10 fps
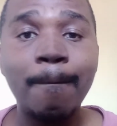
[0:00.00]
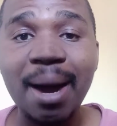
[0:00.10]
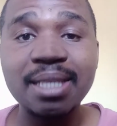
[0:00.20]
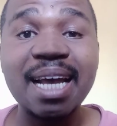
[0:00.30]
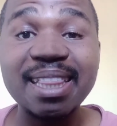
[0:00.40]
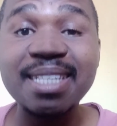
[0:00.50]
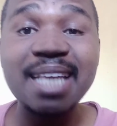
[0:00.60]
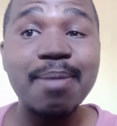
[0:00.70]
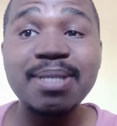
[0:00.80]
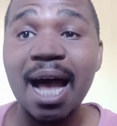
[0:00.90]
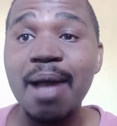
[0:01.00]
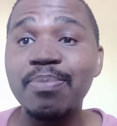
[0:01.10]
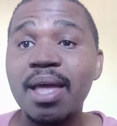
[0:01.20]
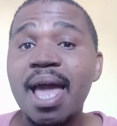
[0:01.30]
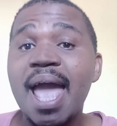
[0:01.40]
But at the same
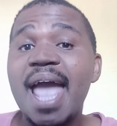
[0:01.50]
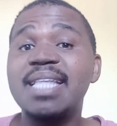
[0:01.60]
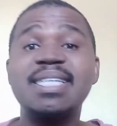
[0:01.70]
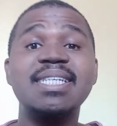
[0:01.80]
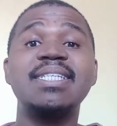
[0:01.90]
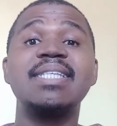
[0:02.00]
time, it